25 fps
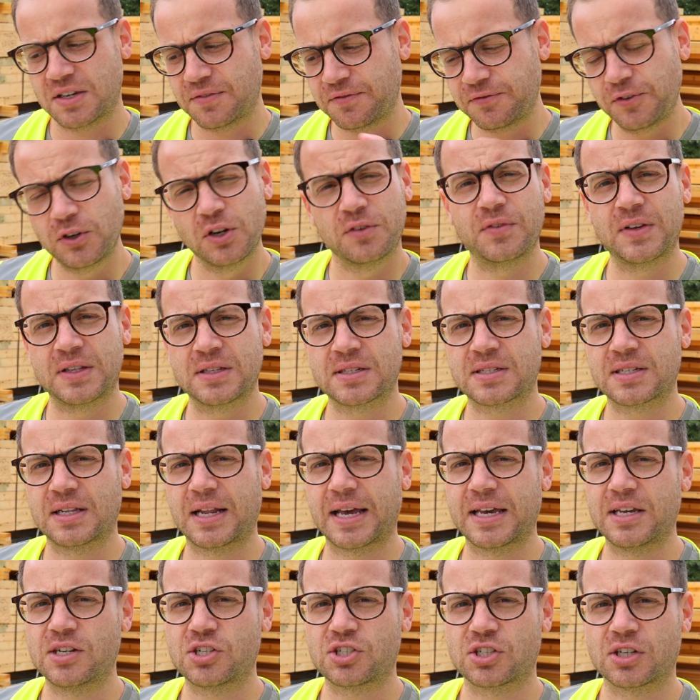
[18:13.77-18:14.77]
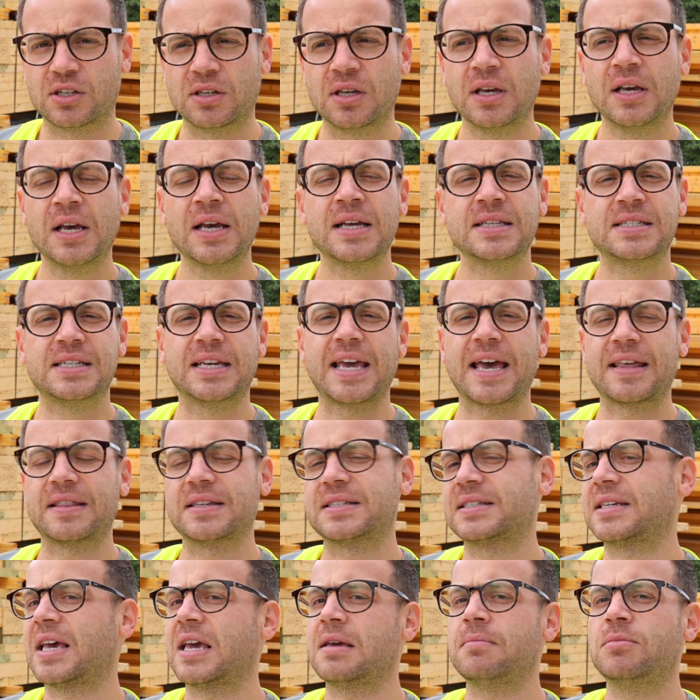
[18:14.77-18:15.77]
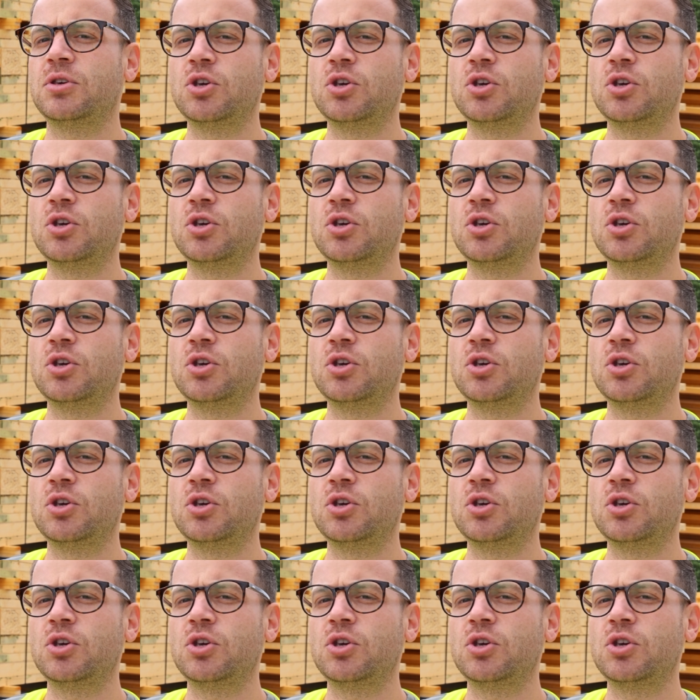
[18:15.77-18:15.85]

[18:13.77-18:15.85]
full of insulation to get the same